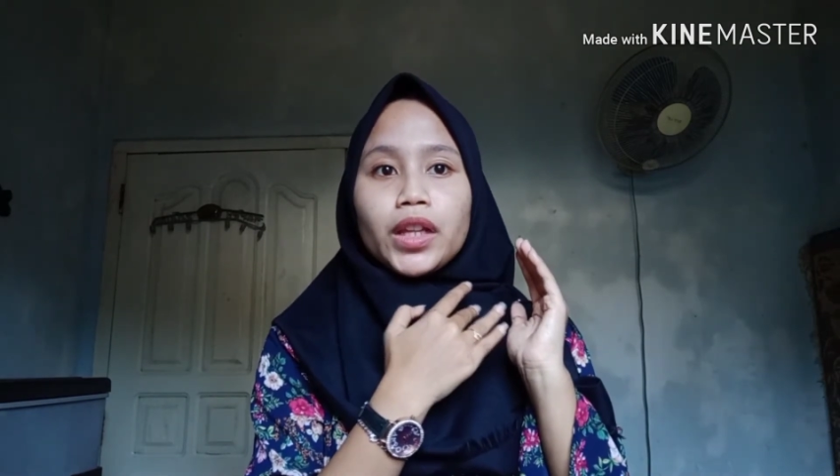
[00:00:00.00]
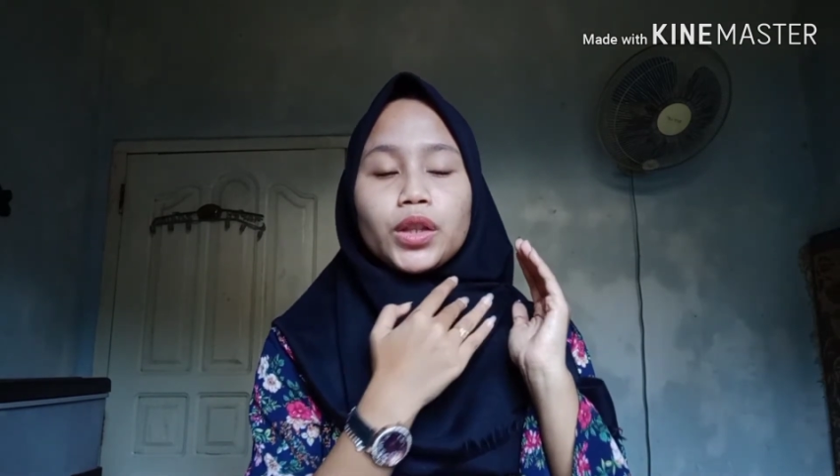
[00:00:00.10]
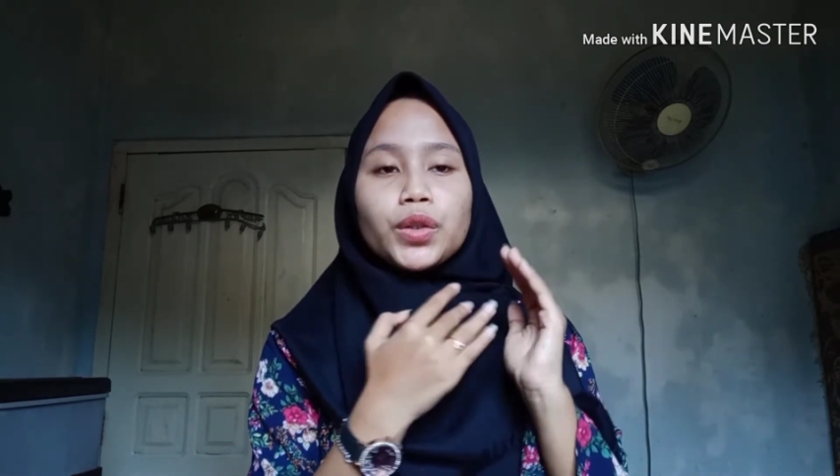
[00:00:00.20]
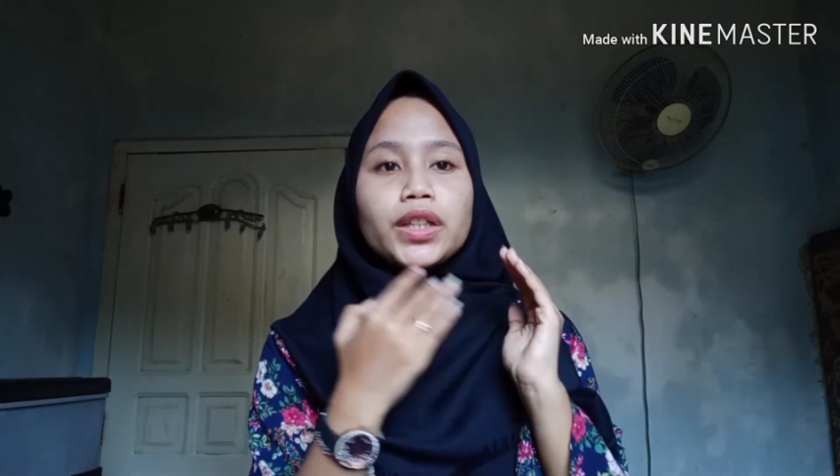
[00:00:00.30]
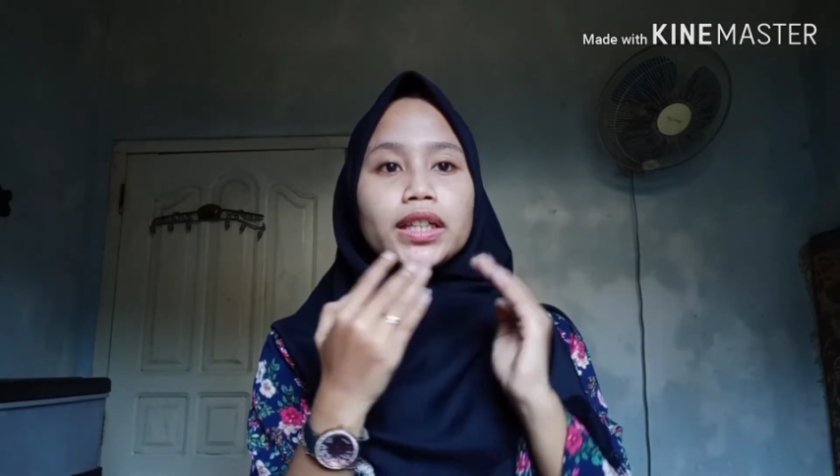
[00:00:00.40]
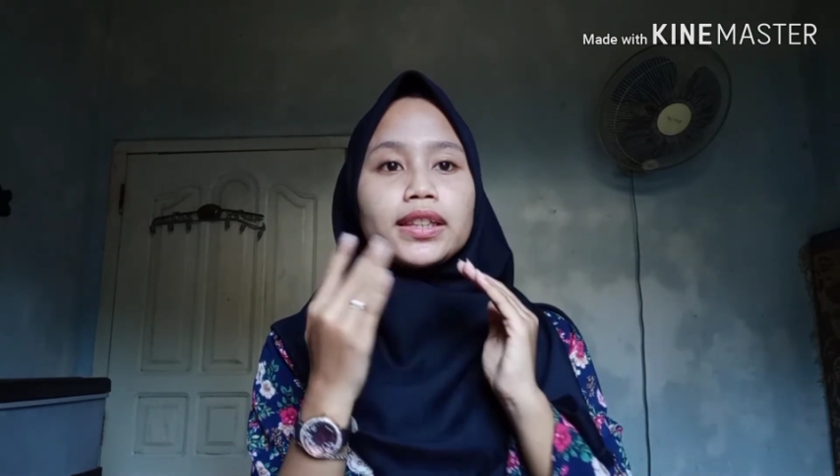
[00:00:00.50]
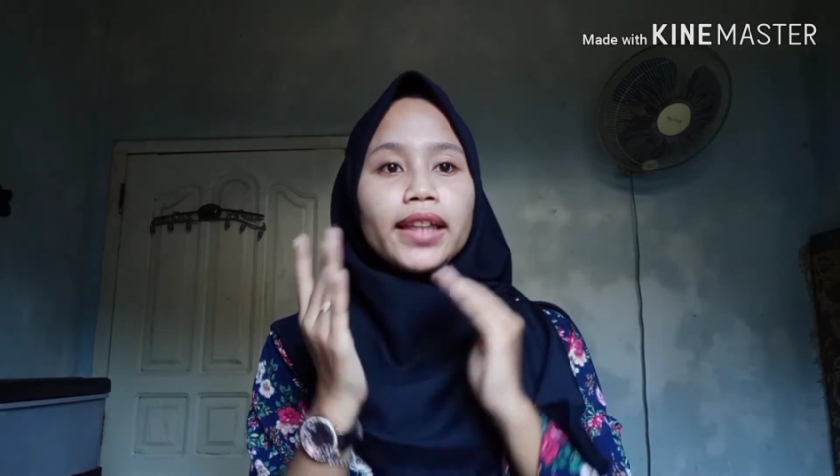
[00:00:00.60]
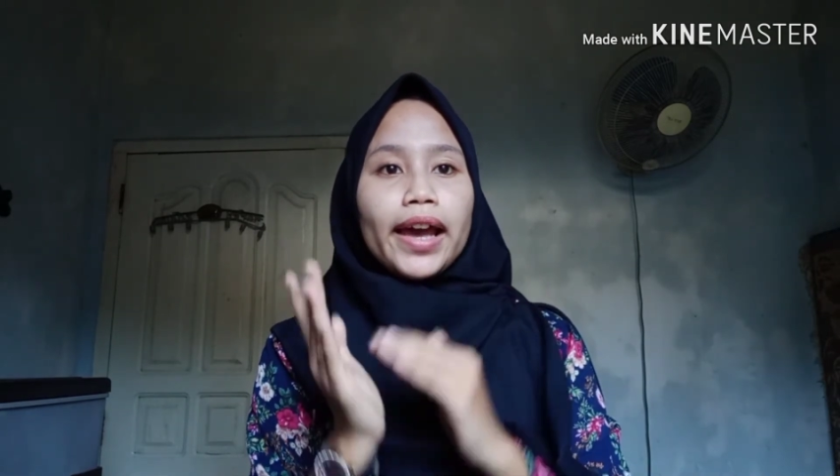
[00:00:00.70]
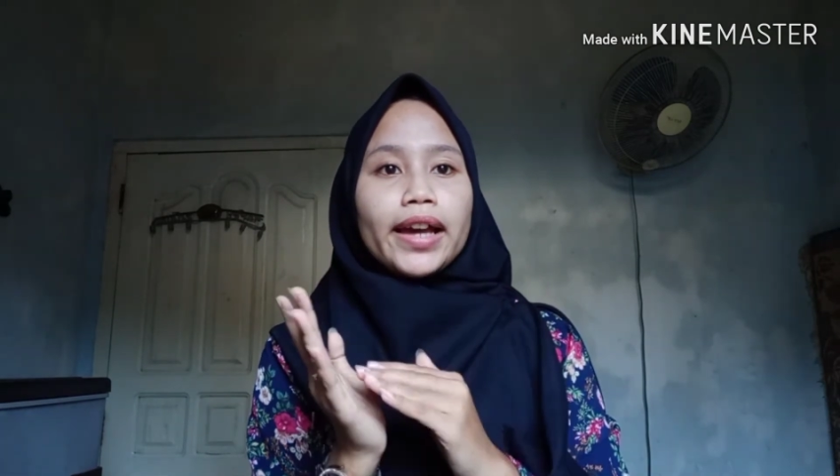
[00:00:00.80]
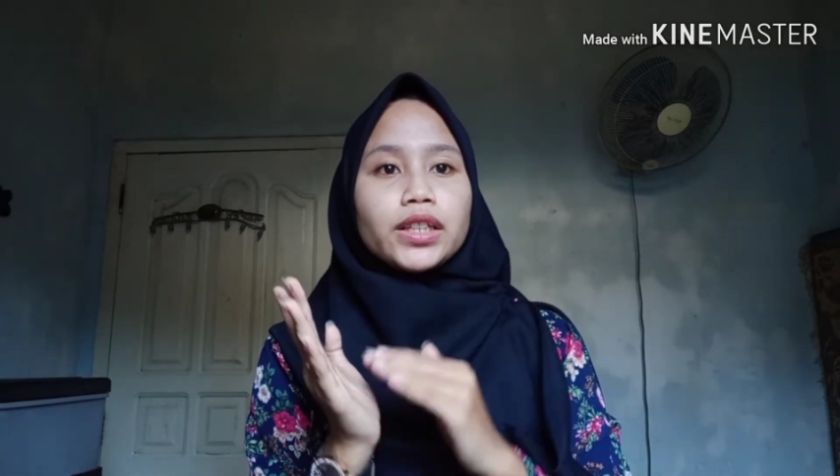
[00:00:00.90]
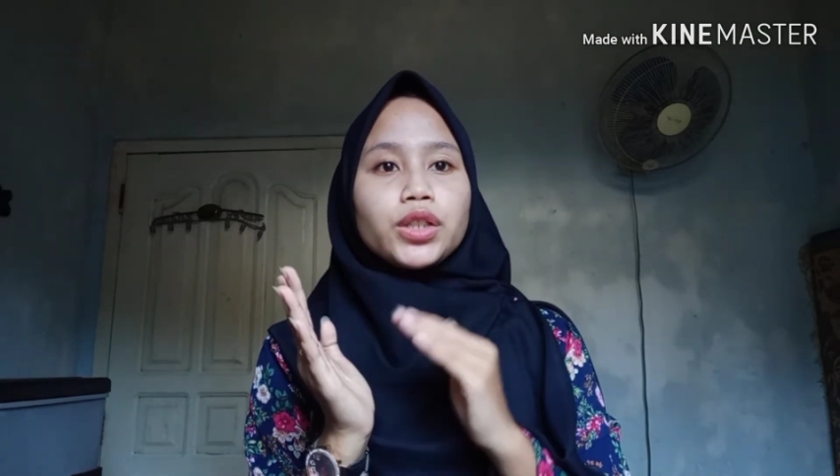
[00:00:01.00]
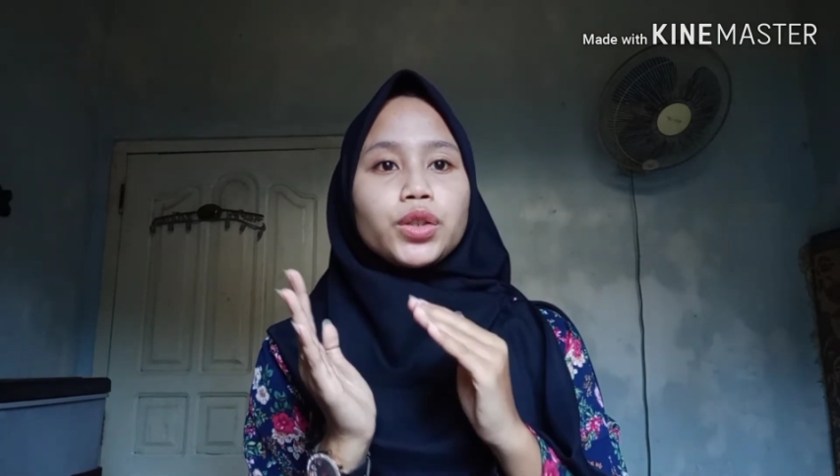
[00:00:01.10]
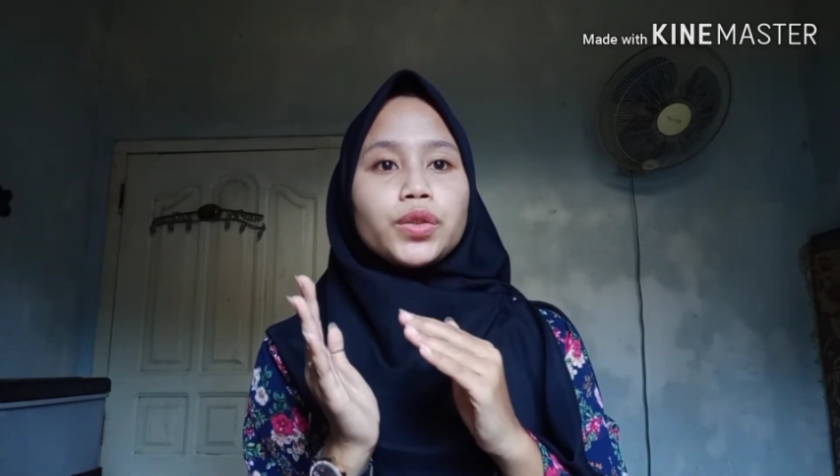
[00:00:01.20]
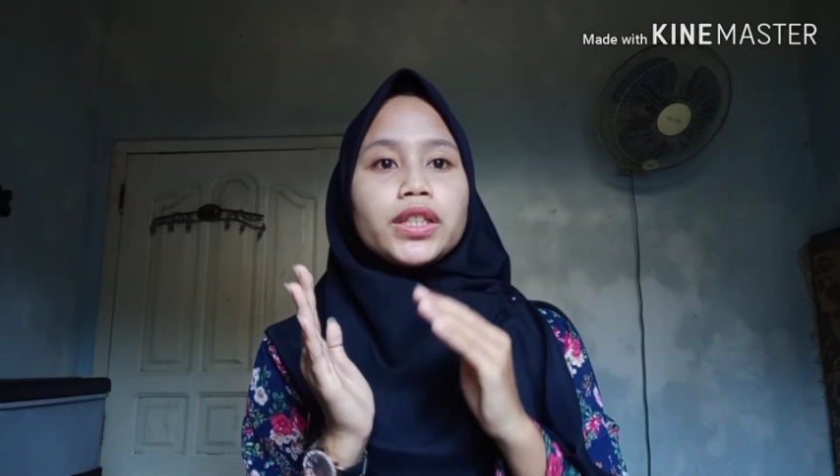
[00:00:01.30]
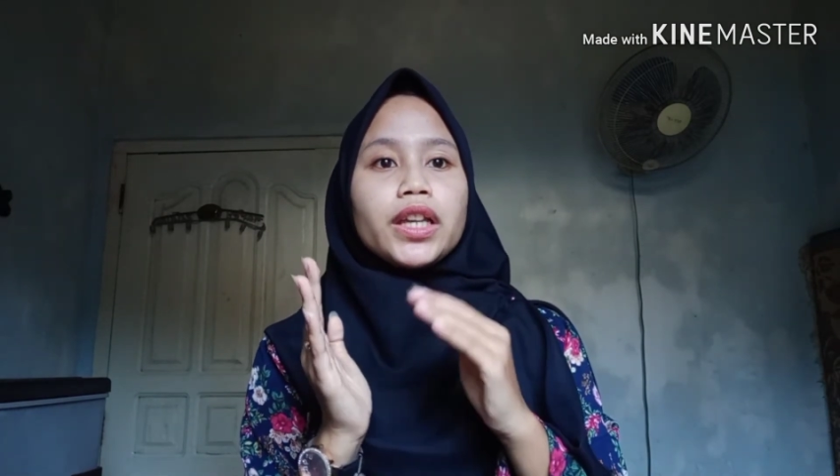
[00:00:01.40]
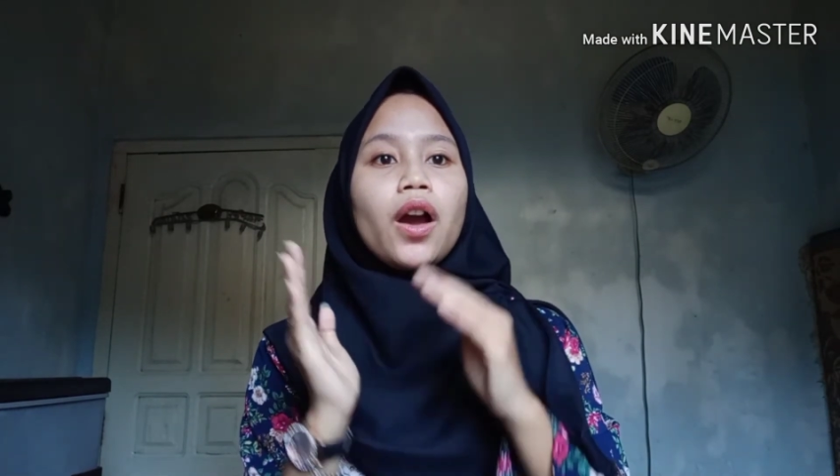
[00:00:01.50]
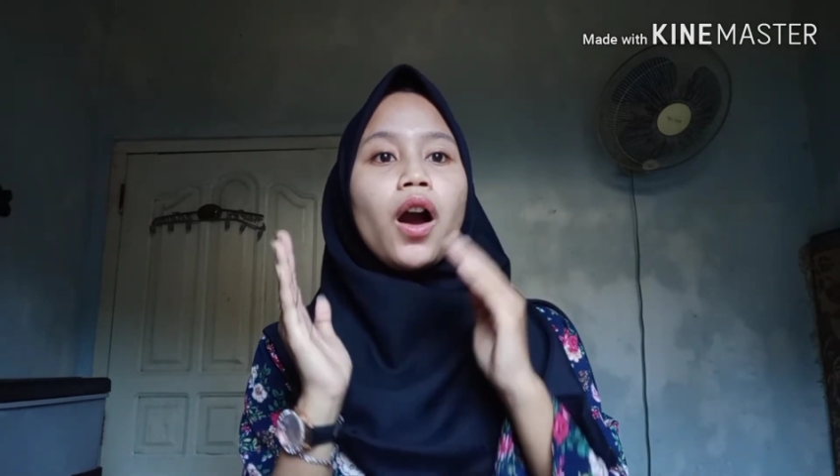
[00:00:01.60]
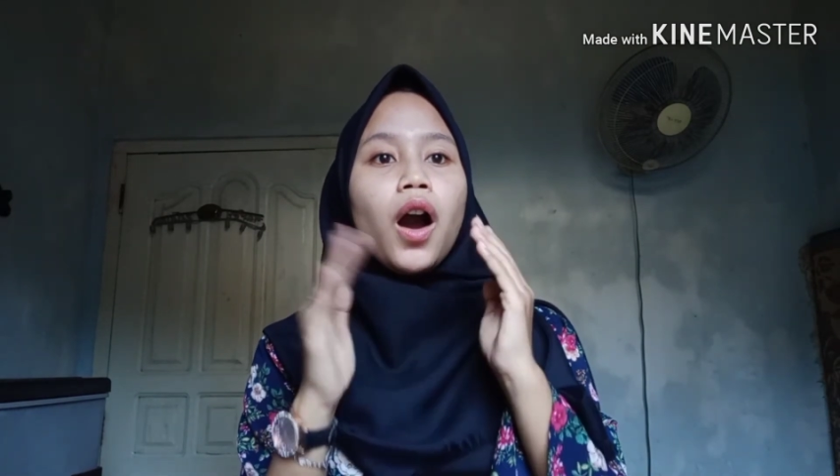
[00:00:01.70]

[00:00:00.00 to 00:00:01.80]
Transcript: to the text to see